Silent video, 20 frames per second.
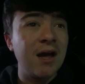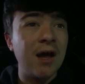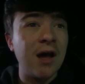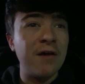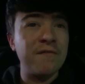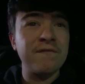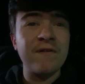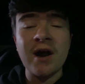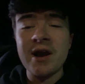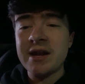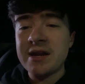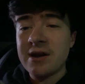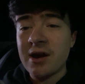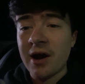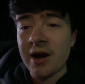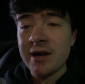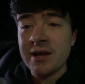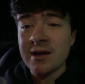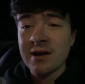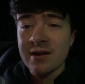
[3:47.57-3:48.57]
Friday
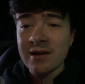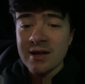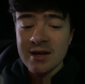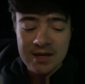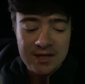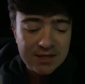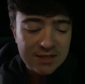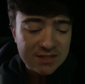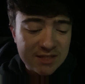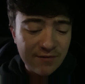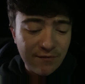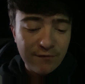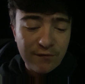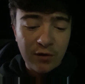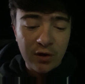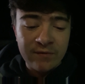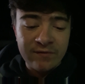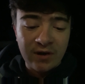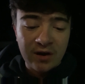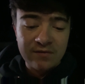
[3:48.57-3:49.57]
night,
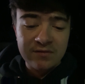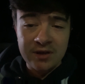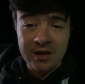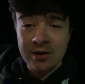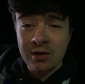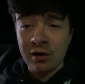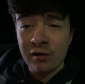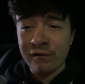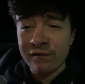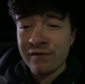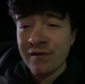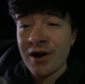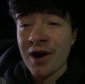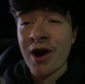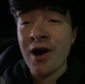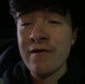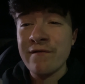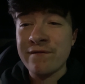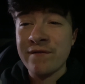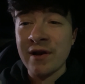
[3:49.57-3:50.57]
7:45 kickoff.
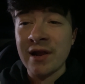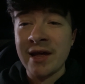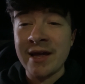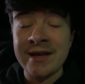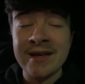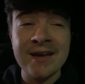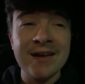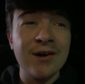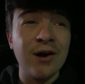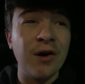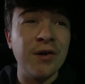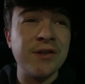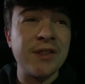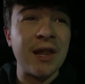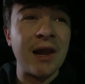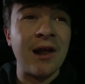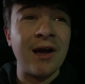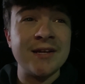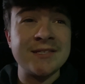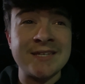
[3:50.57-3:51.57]
Hopefully under the
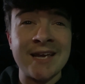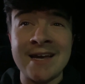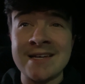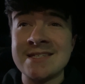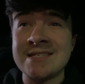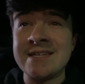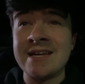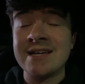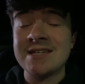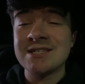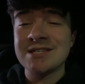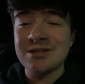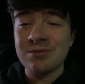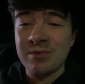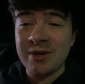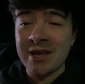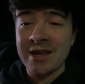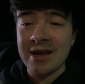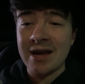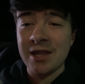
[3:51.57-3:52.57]
lights at S6 we
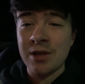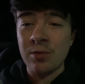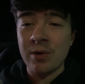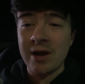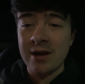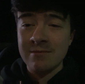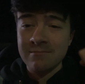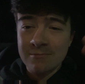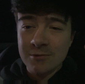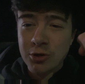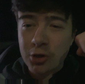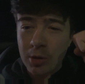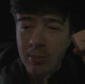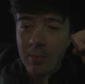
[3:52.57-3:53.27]
can get the win. Come